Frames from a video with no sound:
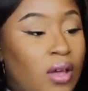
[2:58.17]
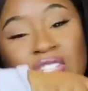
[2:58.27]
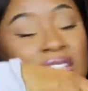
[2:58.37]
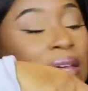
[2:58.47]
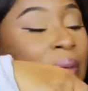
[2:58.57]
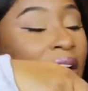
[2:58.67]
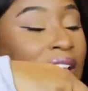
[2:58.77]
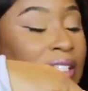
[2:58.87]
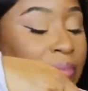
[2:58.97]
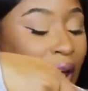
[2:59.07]
Just keep
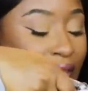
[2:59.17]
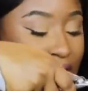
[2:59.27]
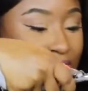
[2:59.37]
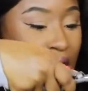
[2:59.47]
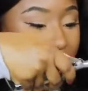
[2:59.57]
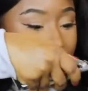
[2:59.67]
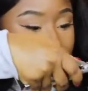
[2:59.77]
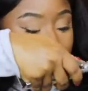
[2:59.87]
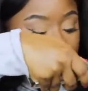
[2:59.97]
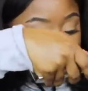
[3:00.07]
ice by the side,
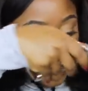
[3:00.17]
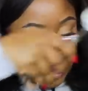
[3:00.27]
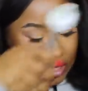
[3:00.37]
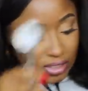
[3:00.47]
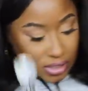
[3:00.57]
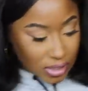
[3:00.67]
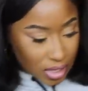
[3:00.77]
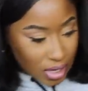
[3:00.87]
just in case.